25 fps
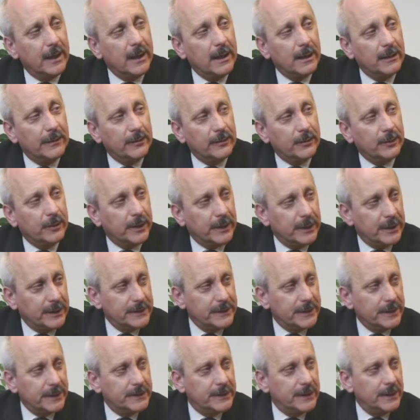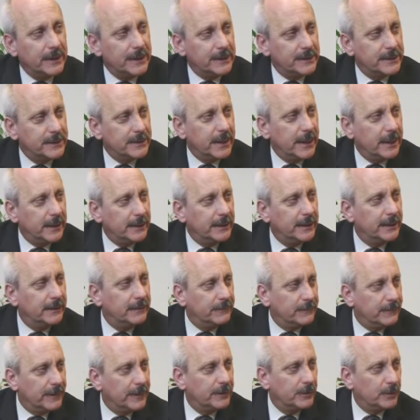other existing state and
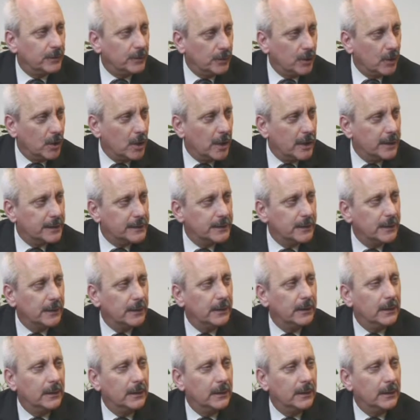federal laws.